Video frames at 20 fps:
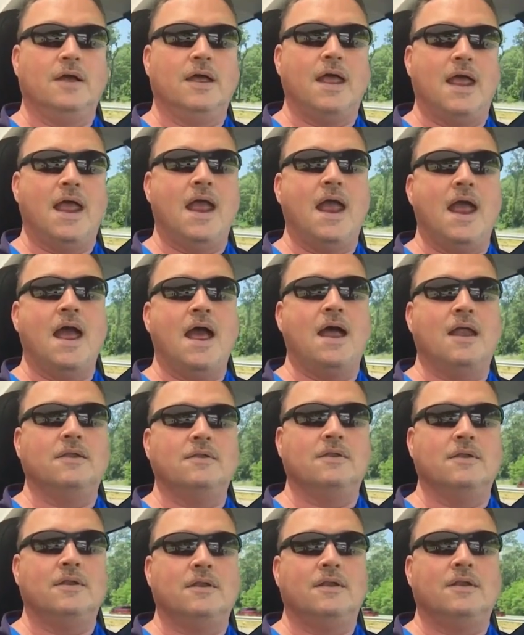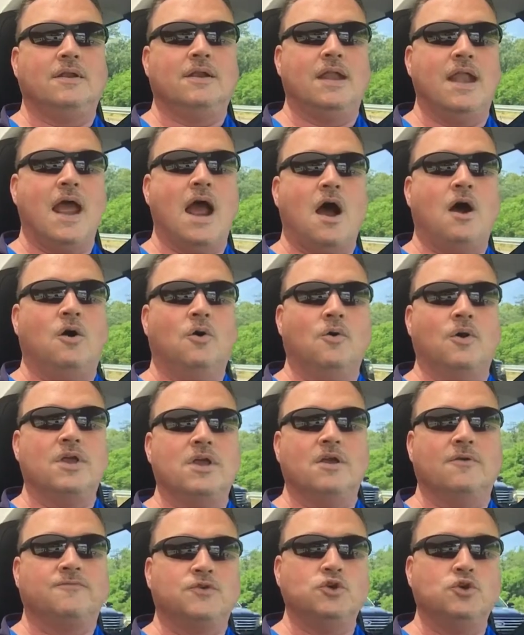And now
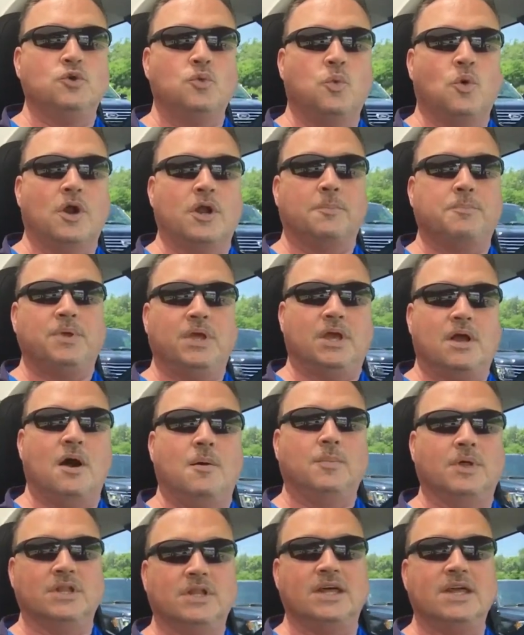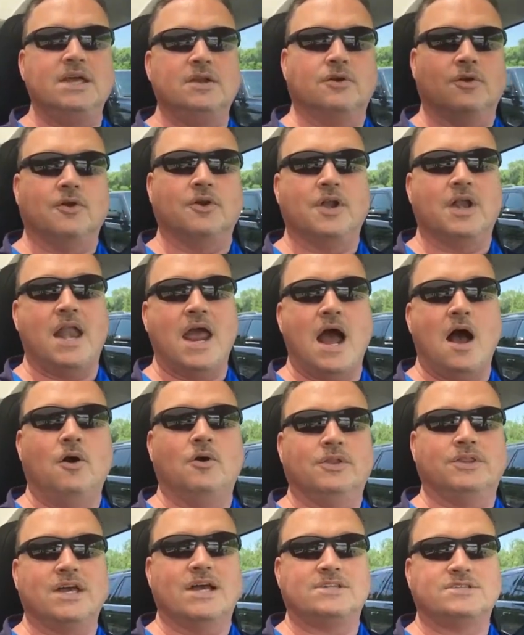if you want to become a leader, now
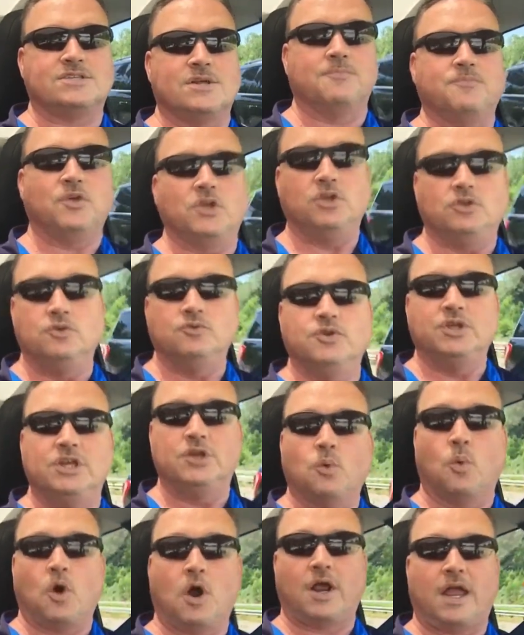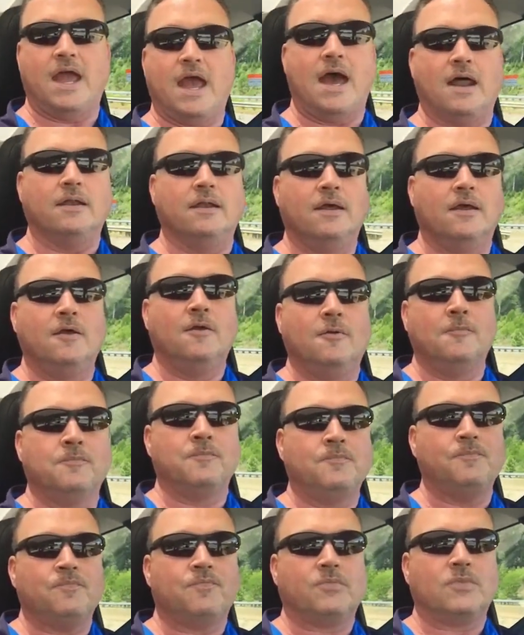that's something you need to work at.
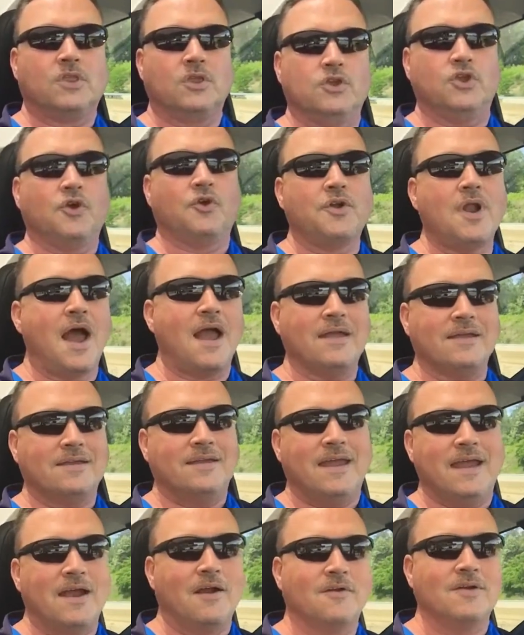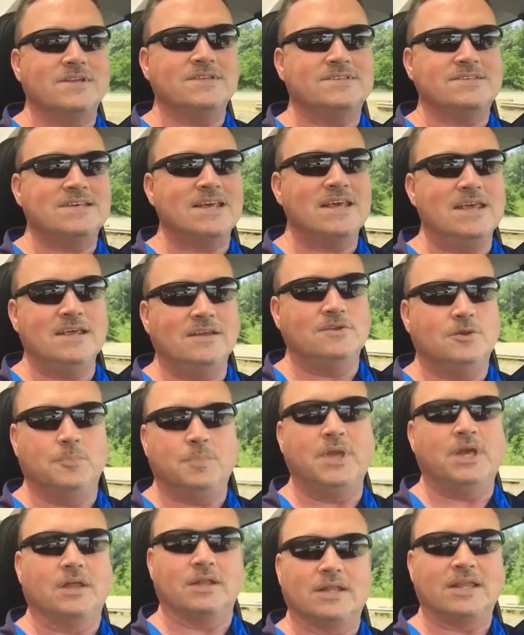You're not guaranteed to
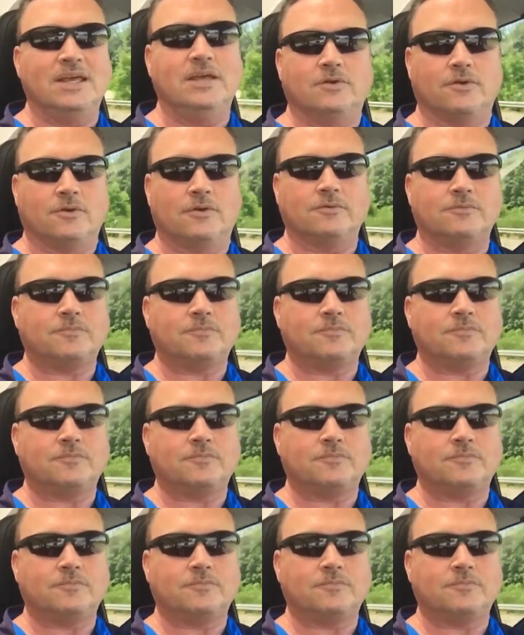be a leader.